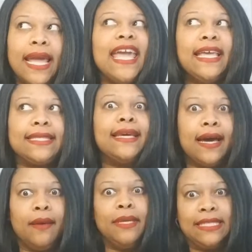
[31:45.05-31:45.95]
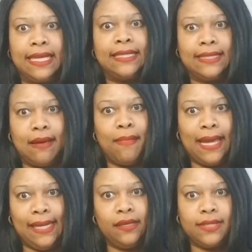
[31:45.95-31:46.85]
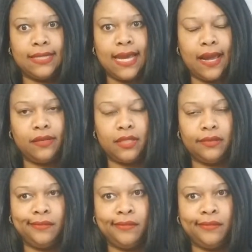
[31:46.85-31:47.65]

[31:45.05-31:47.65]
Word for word: It's going to be sent to somebody else's house.